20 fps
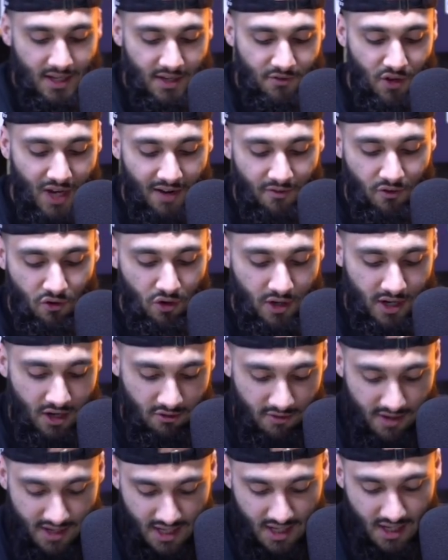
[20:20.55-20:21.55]
If you haven't got
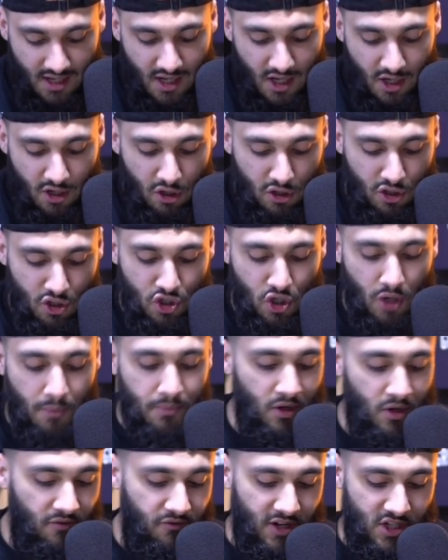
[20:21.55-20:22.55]
it already, go to
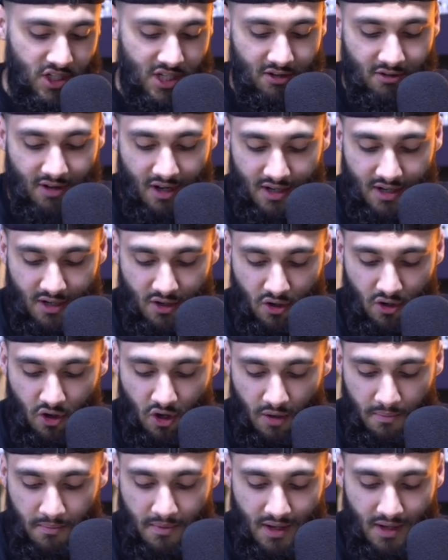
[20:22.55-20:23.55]

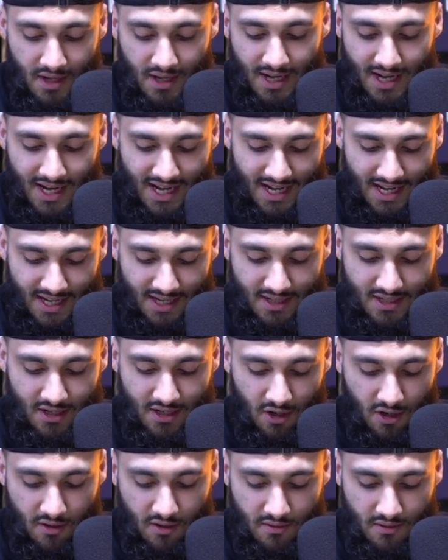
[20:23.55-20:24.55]
shop.freshlygrounded.com
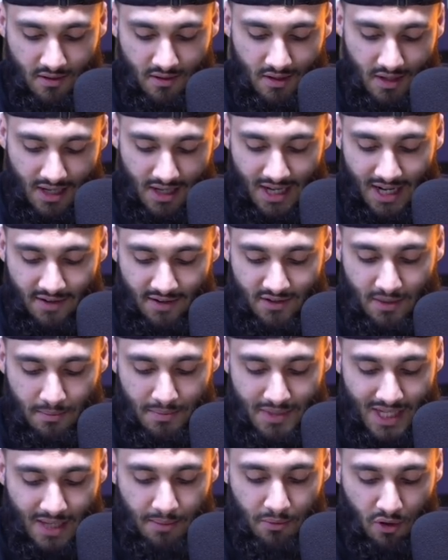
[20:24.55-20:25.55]
and have
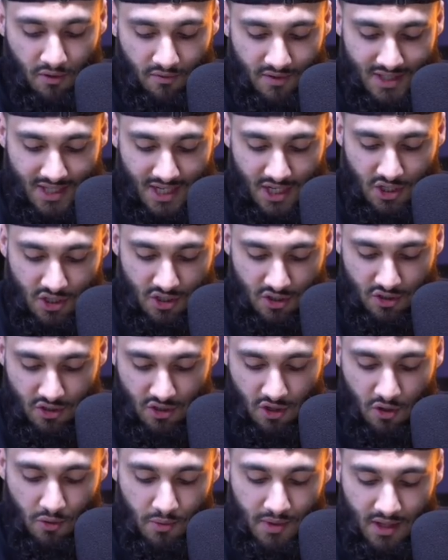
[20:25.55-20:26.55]
some deep conversations,
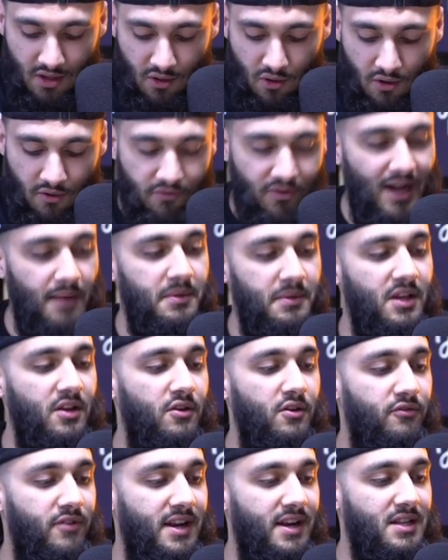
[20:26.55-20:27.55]
you know, with your family,
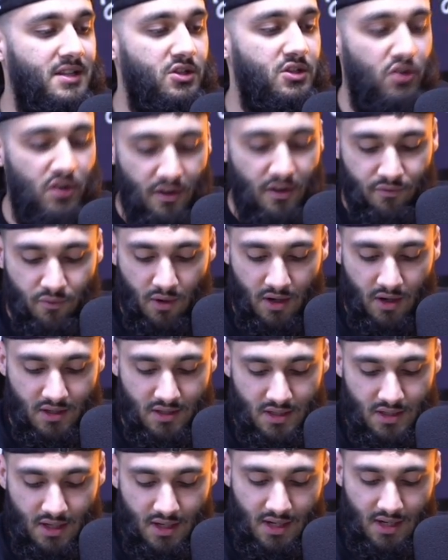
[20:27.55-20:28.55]
your friends, your loved
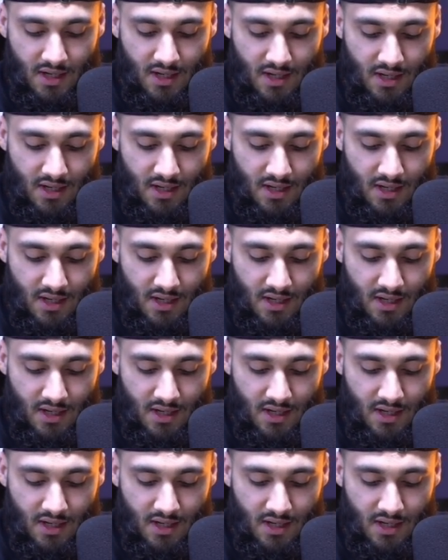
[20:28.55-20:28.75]
ones,